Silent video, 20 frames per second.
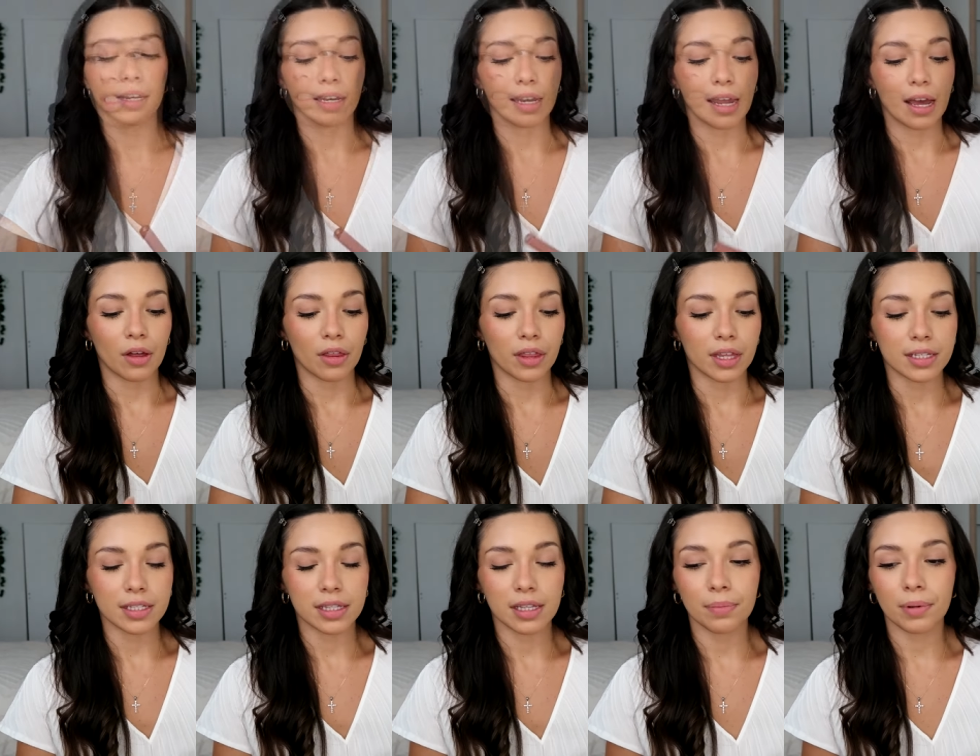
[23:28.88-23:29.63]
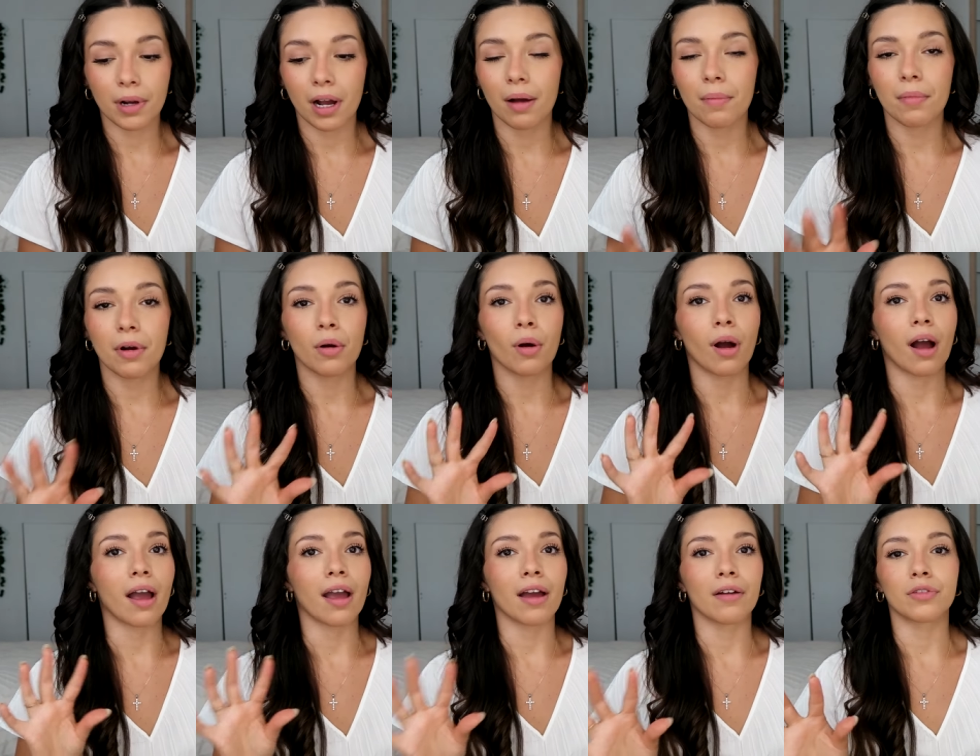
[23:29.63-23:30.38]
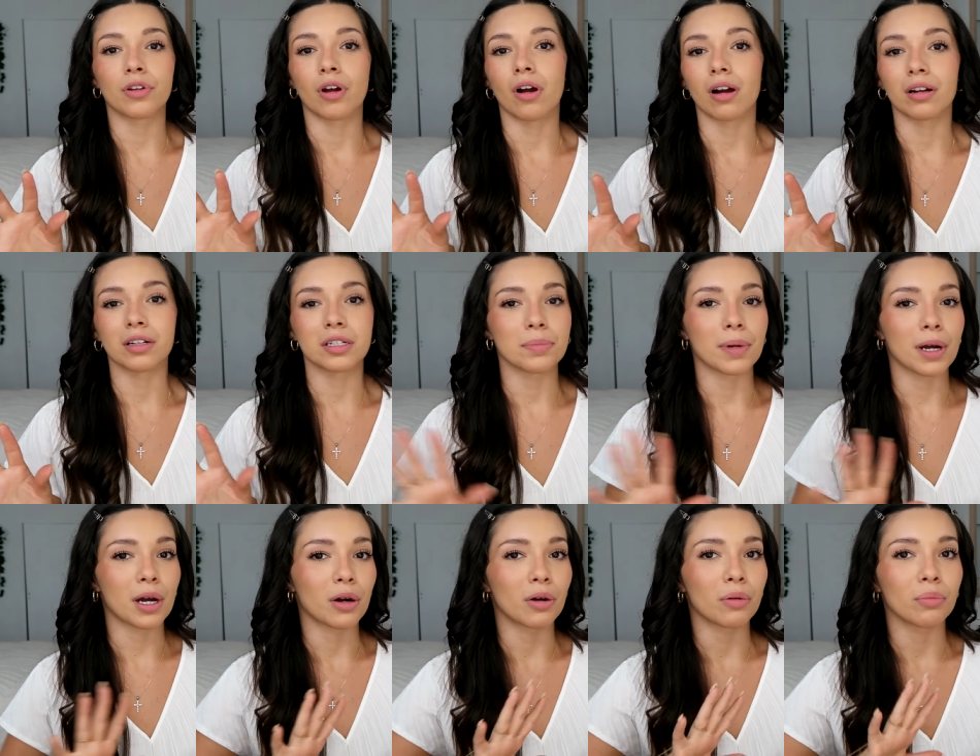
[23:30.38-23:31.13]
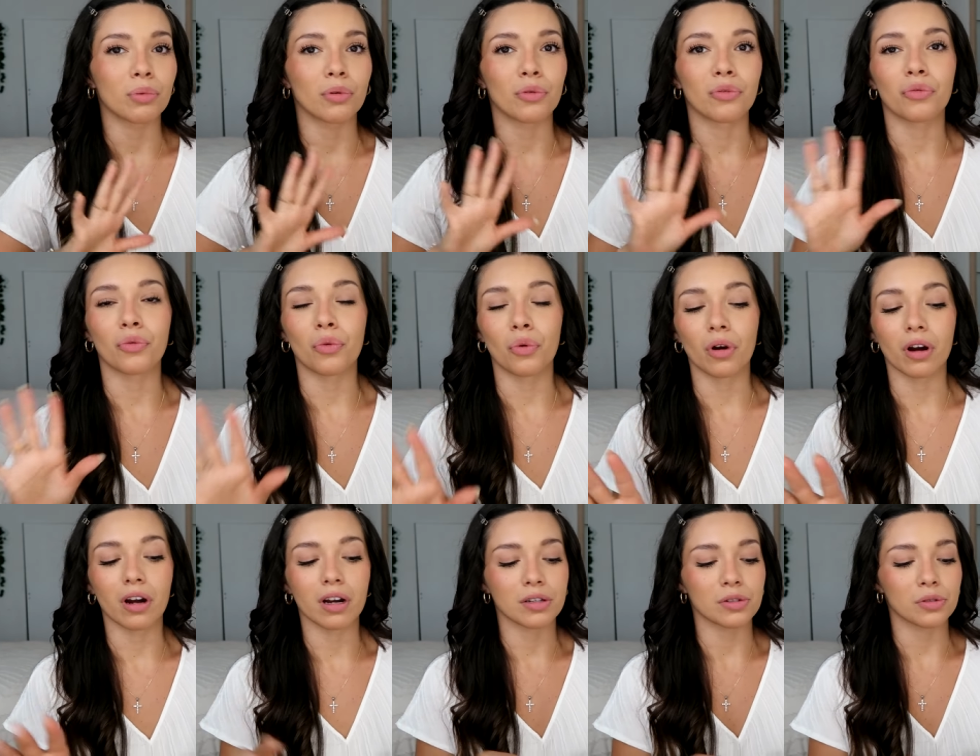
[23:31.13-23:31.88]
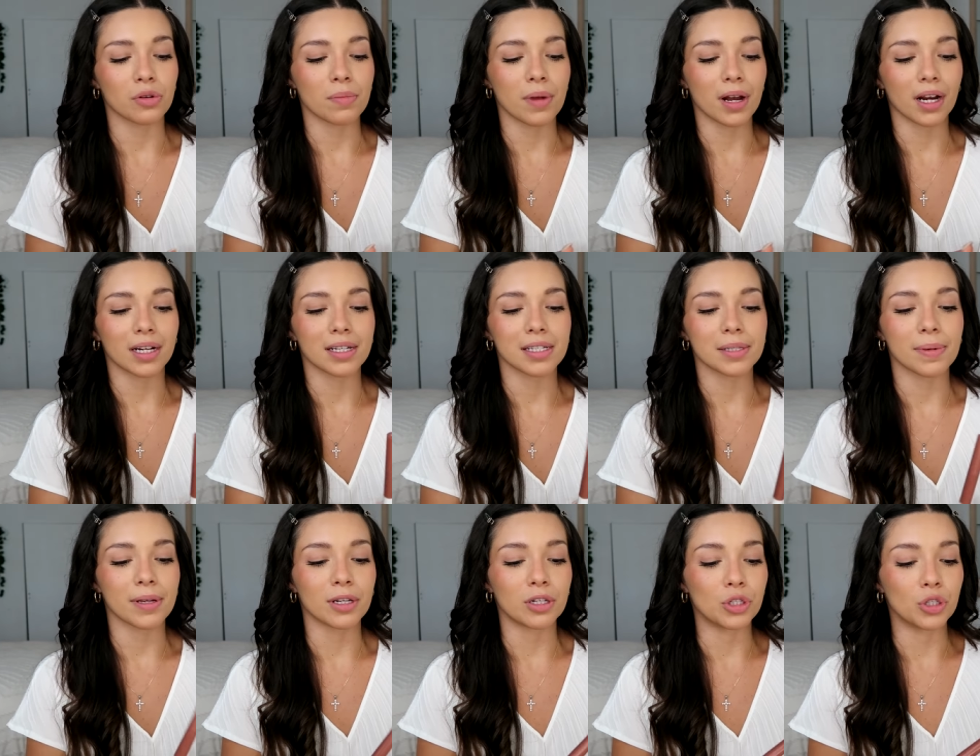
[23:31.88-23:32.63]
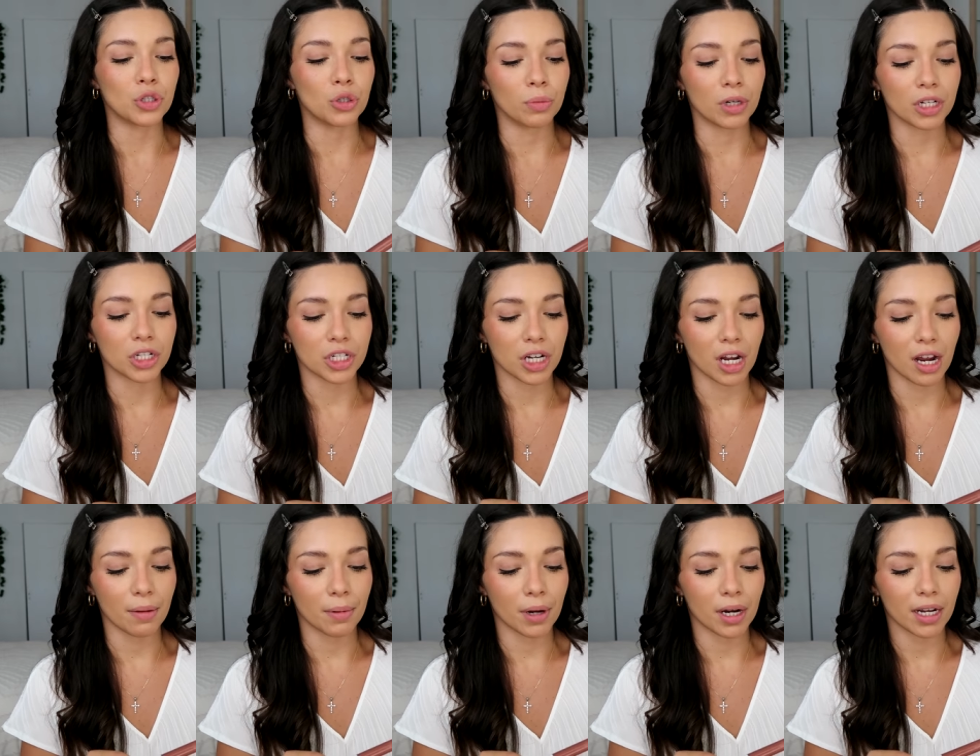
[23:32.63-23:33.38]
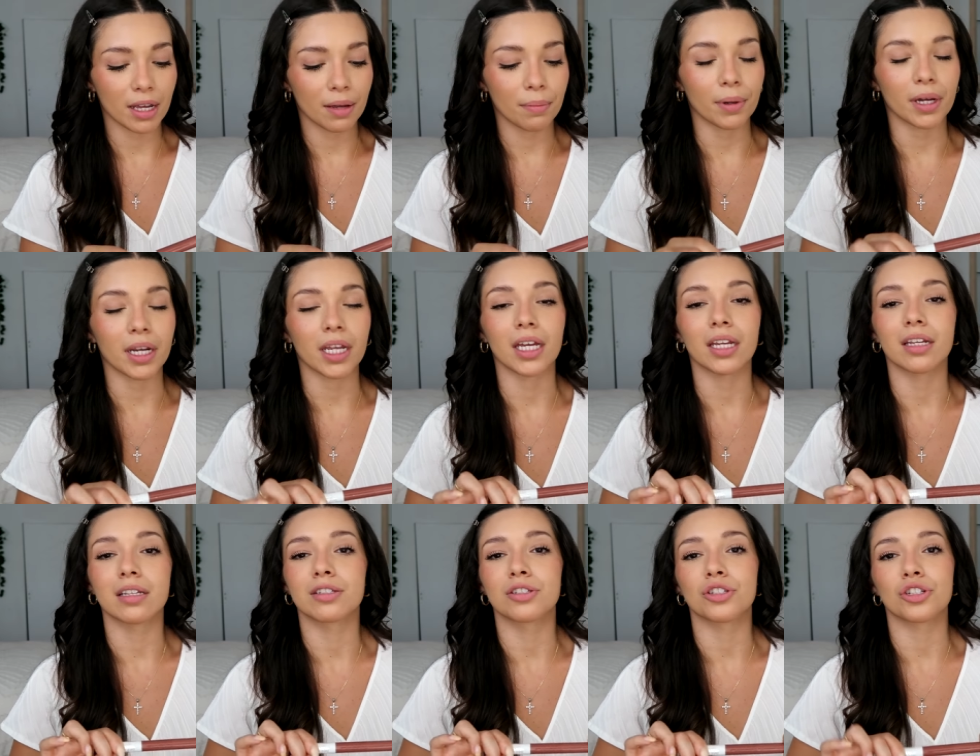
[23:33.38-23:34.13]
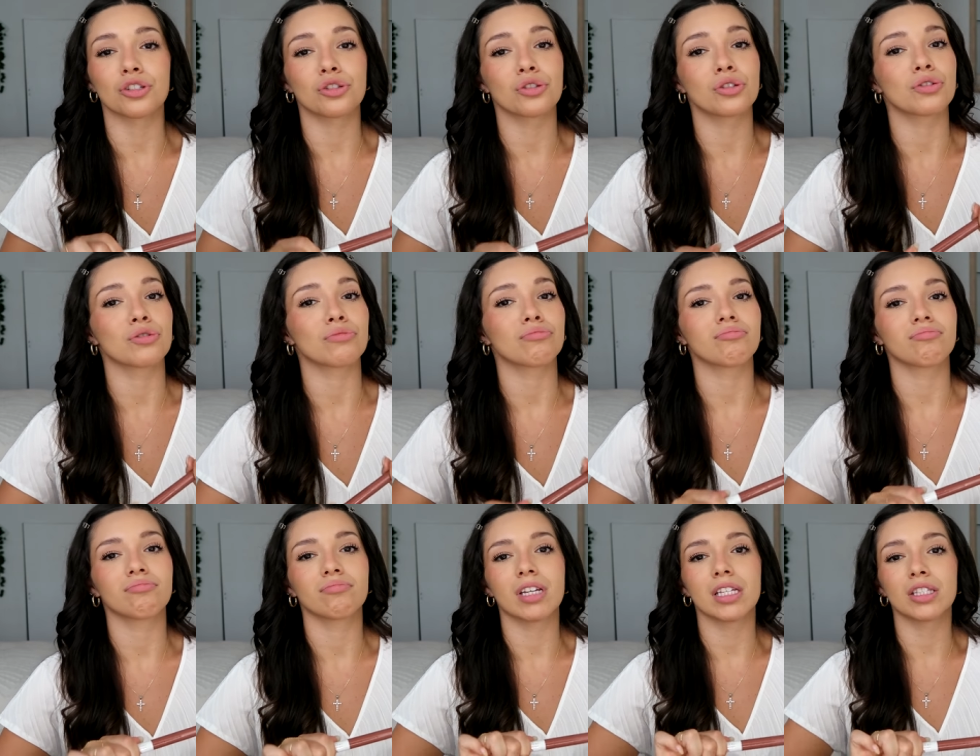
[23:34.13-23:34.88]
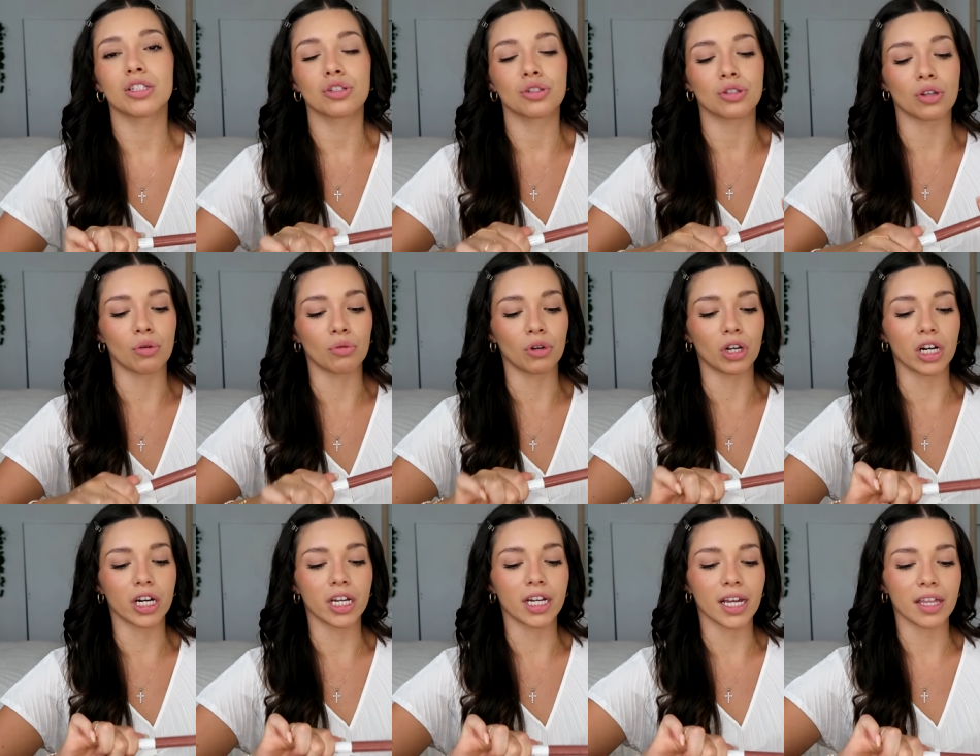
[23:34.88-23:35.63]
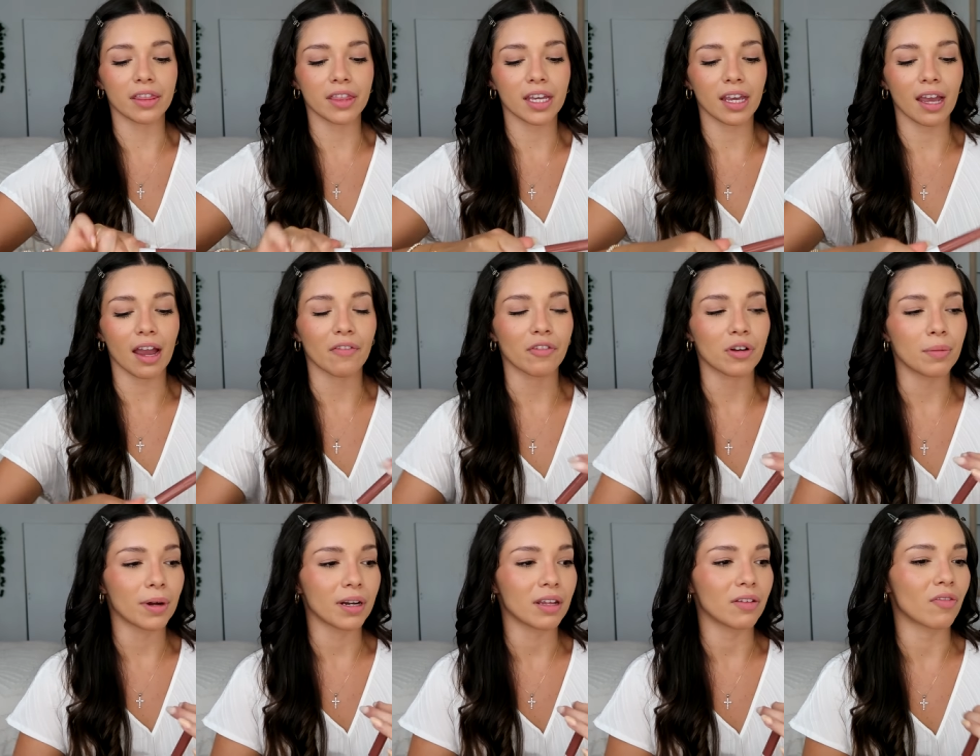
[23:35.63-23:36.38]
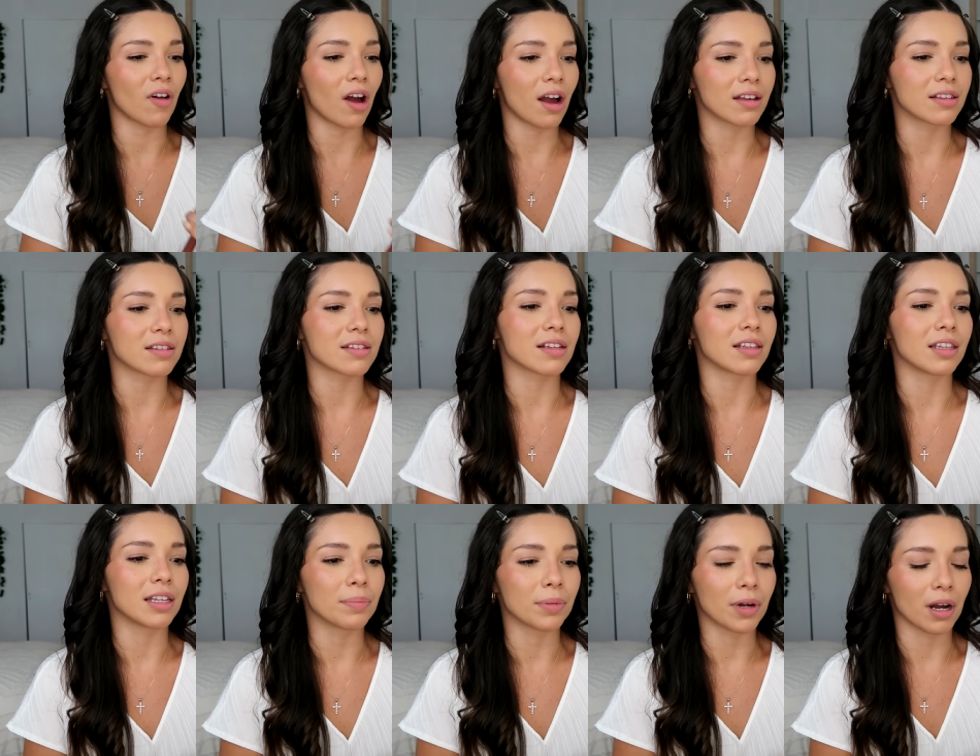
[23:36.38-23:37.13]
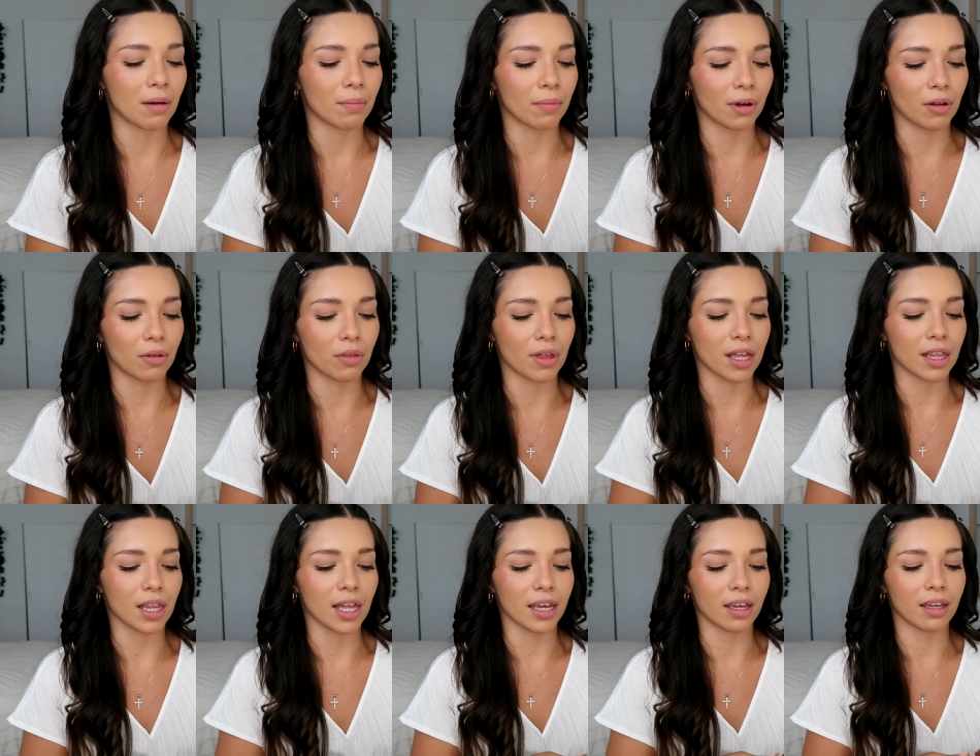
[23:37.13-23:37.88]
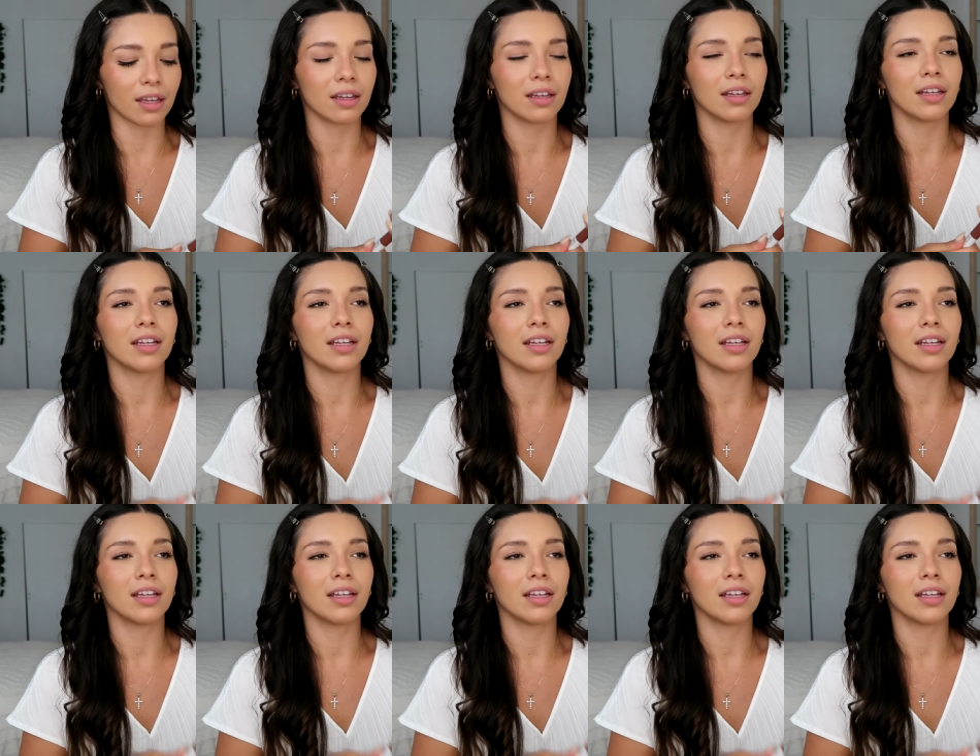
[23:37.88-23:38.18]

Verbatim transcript: Now this lip combo I have talked about before, so I'm not gonna spend too much time on it, but it is just, it's so good, and I think everybody finds a lip combo that like